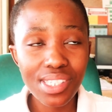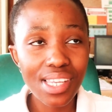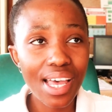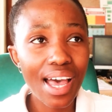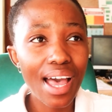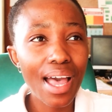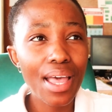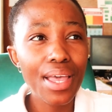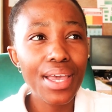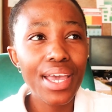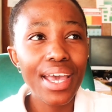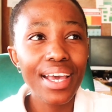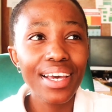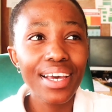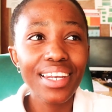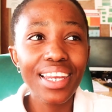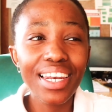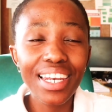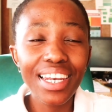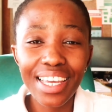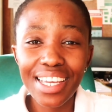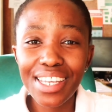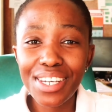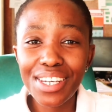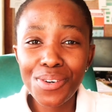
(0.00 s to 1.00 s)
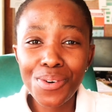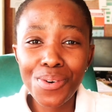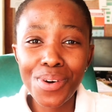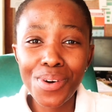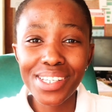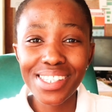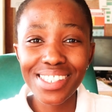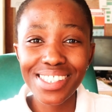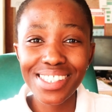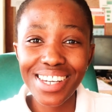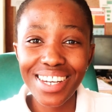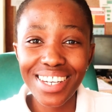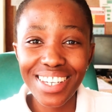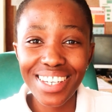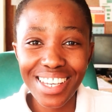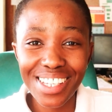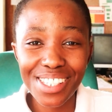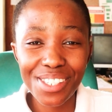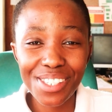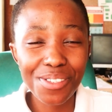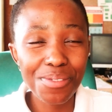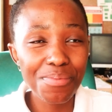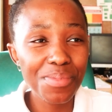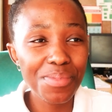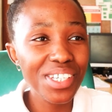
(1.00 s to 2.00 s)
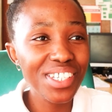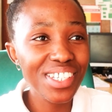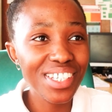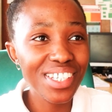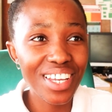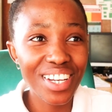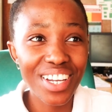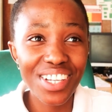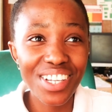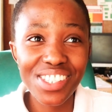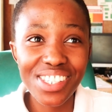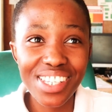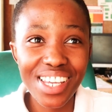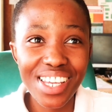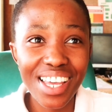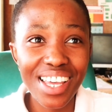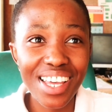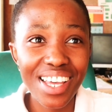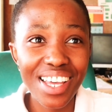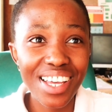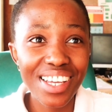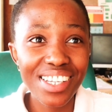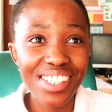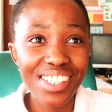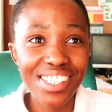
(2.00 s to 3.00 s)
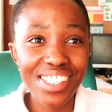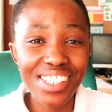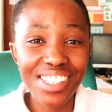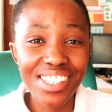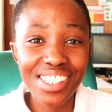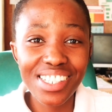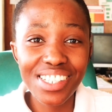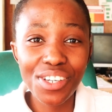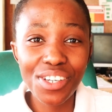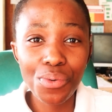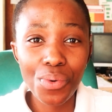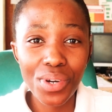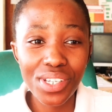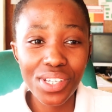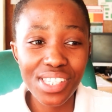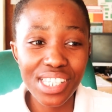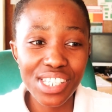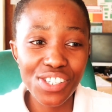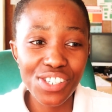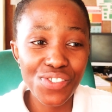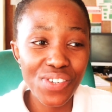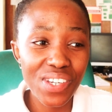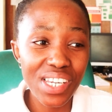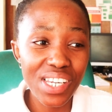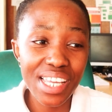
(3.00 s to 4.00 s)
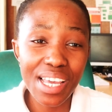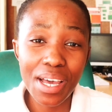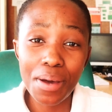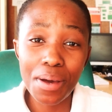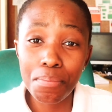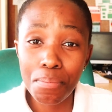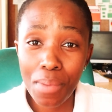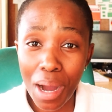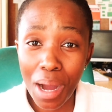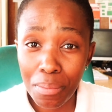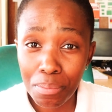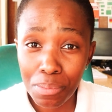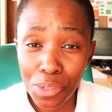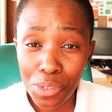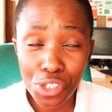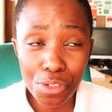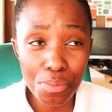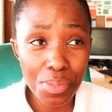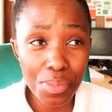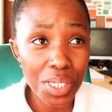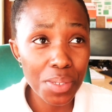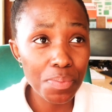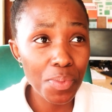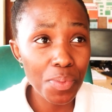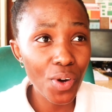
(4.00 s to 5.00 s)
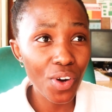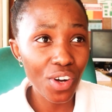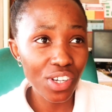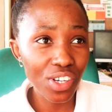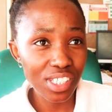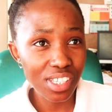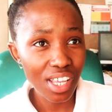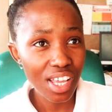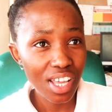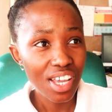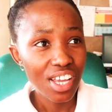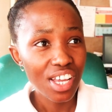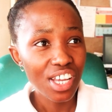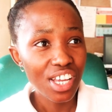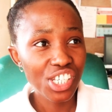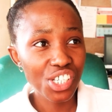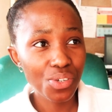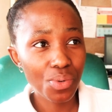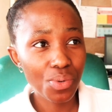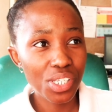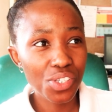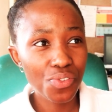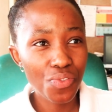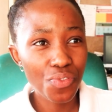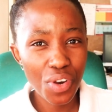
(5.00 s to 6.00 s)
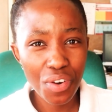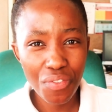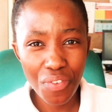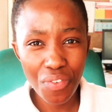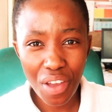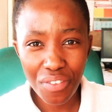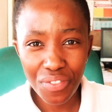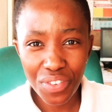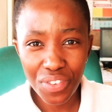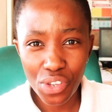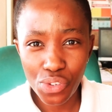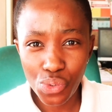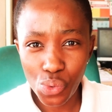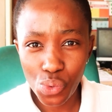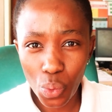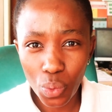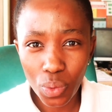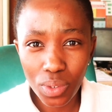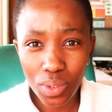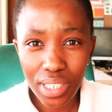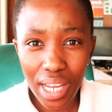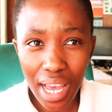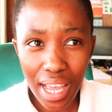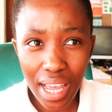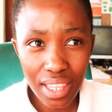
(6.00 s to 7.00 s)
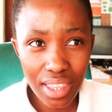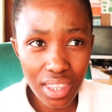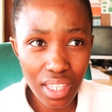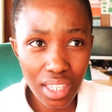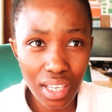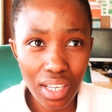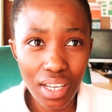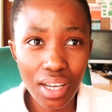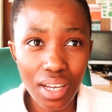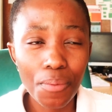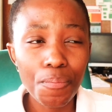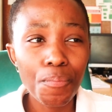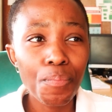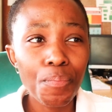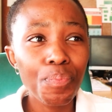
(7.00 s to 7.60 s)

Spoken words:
I had a lady who was sitting next to me, shout out to her. She was literally a mom to me because she was 45 years old, I think.